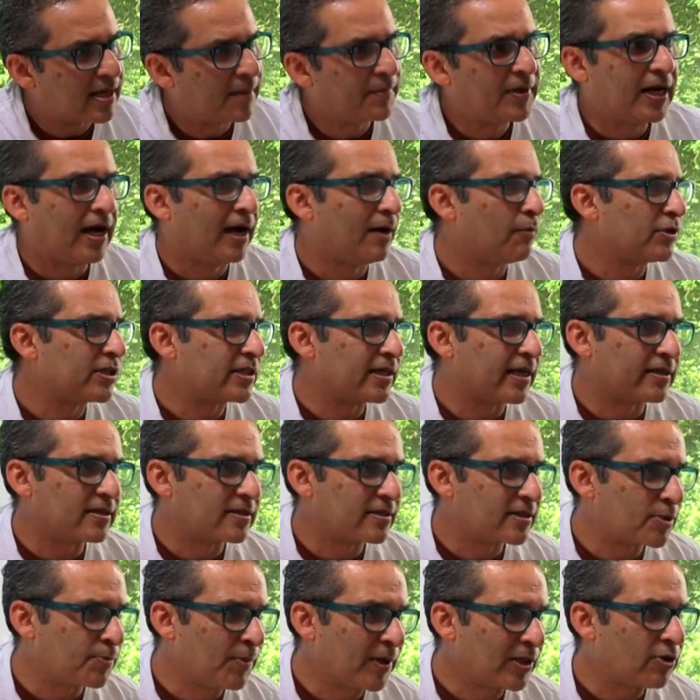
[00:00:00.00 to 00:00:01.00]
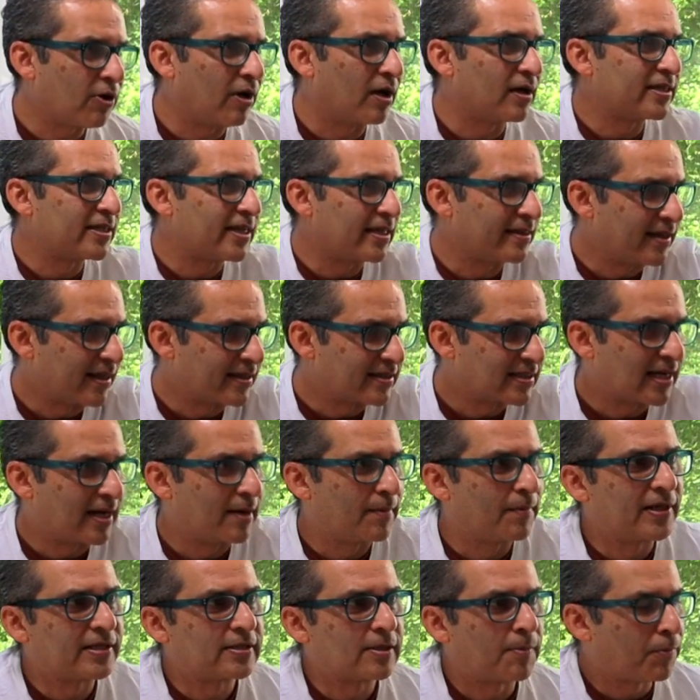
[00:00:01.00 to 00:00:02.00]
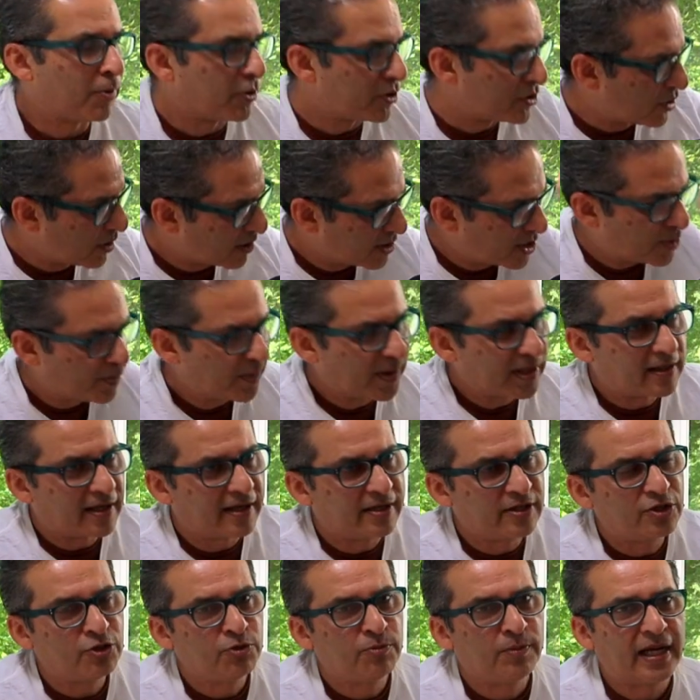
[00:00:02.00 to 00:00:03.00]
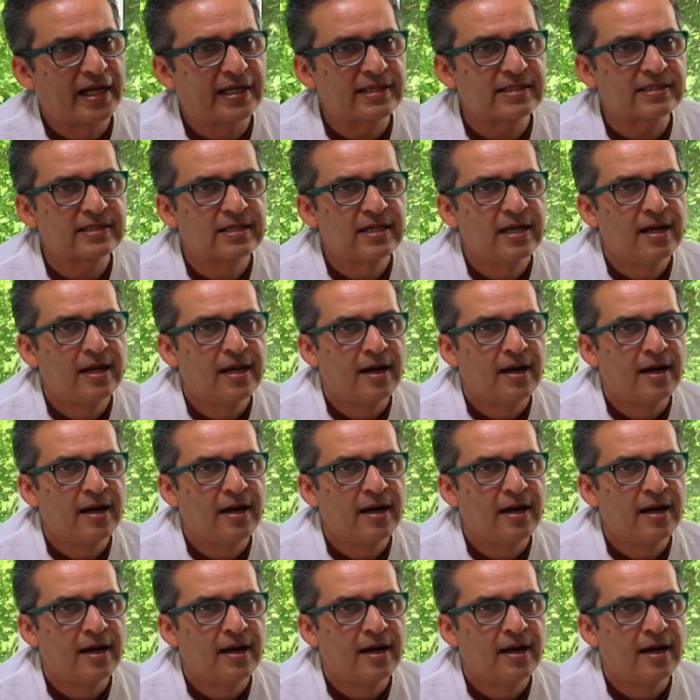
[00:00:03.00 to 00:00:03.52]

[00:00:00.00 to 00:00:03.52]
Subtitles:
I was at Smith College at that time as a postdoc, Smith and UMass,